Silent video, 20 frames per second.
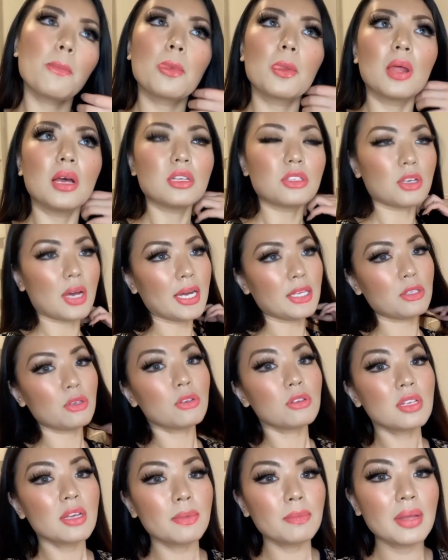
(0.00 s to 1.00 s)
So I
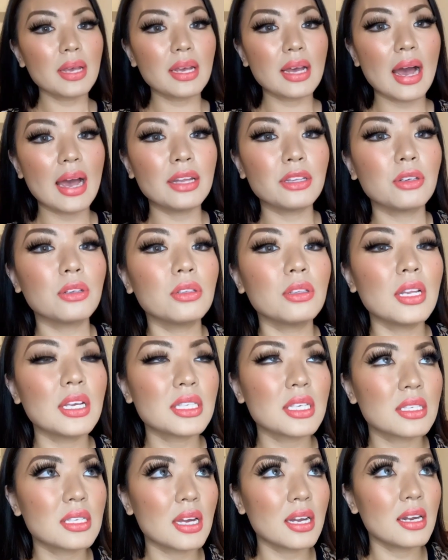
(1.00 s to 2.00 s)
told him, I don't
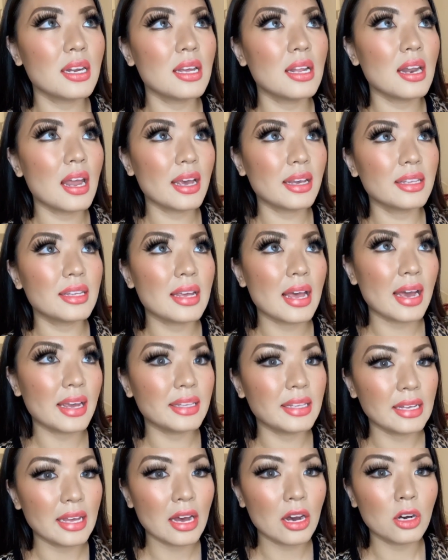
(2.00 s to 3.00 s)
necessarily like the
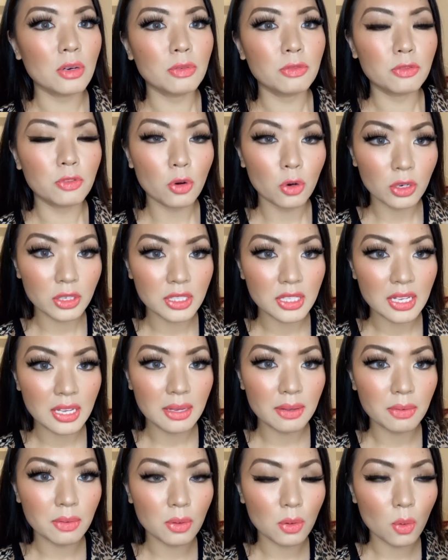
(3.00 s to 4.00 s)
idea of
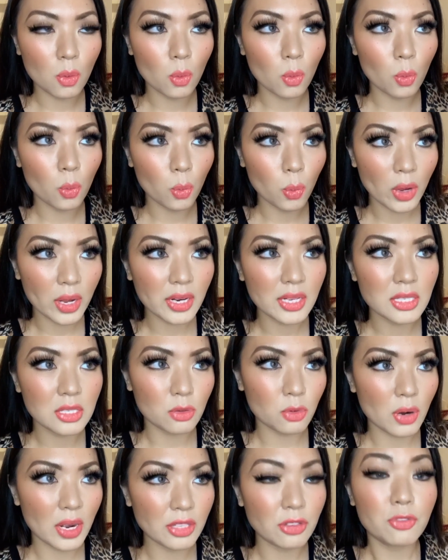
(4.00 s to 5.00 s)
forcing what is
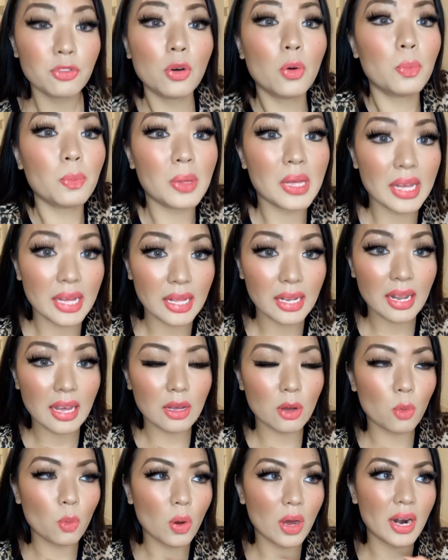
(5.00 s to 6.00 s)
right for me,
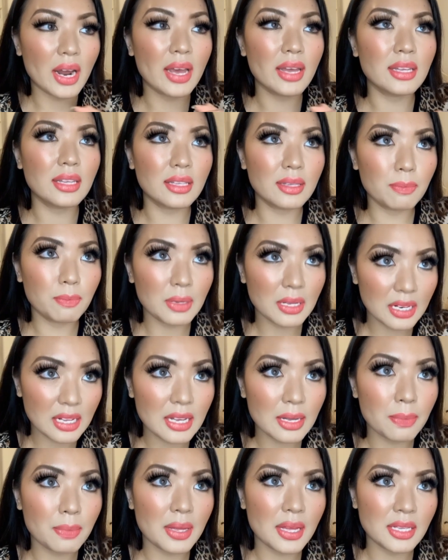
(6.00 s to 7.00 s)
what I
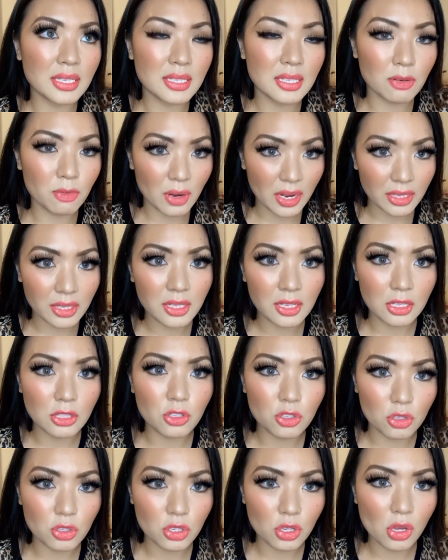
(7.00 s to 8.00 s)
believe is the right thing
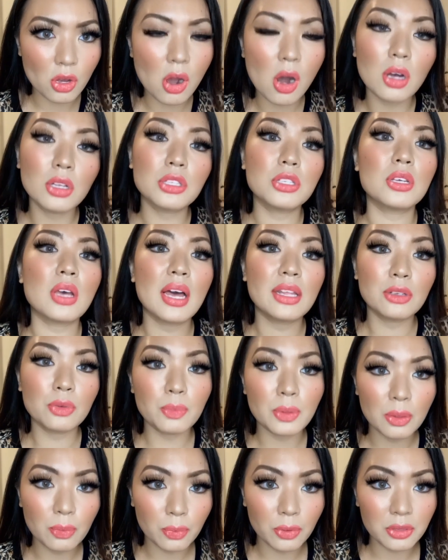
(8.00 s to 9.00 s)
to do onto other
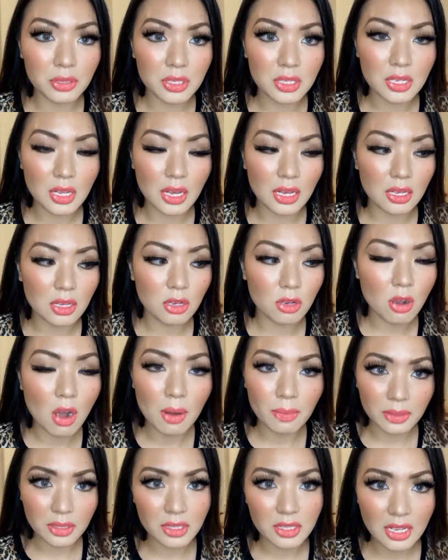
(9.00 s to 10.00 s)
people's
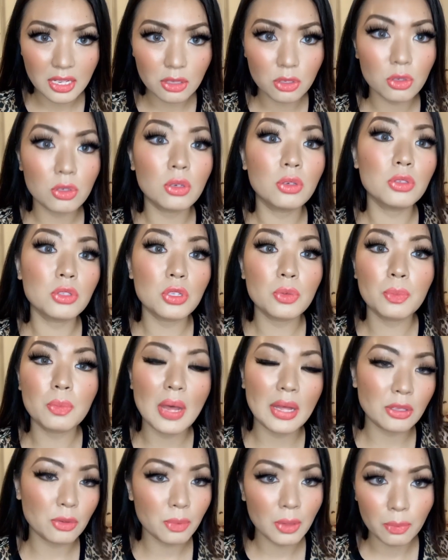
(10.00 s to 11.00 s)
common sense or onto
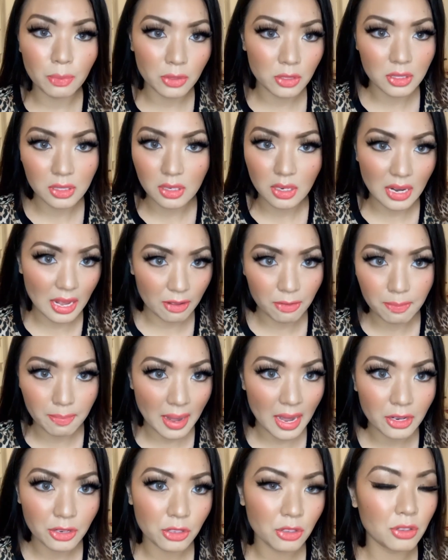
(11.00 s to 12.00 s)
other people's life
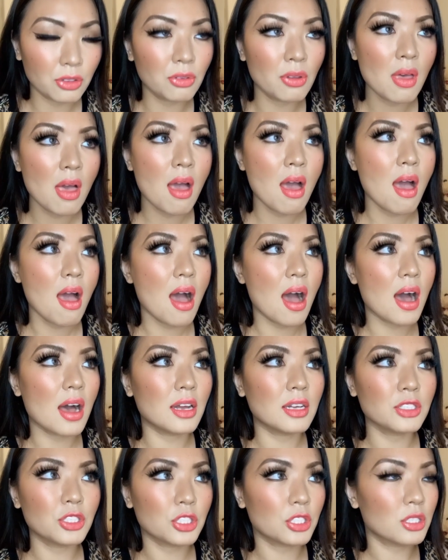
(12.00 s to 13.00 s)
value,
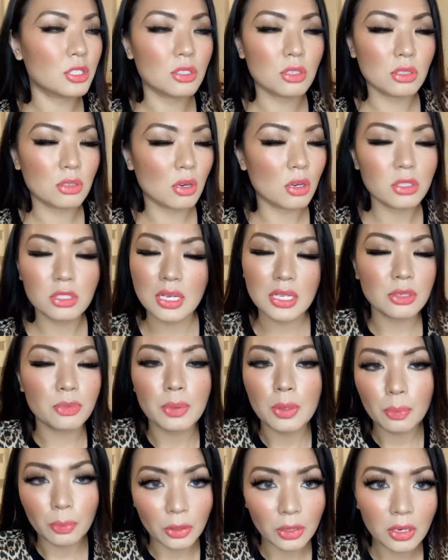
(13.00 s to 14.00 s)
just onto other
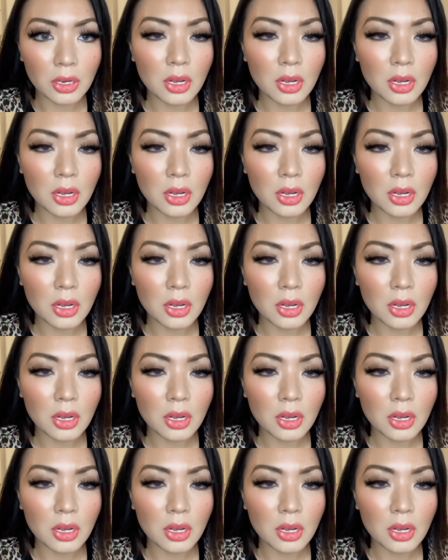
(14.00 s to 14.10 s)
people.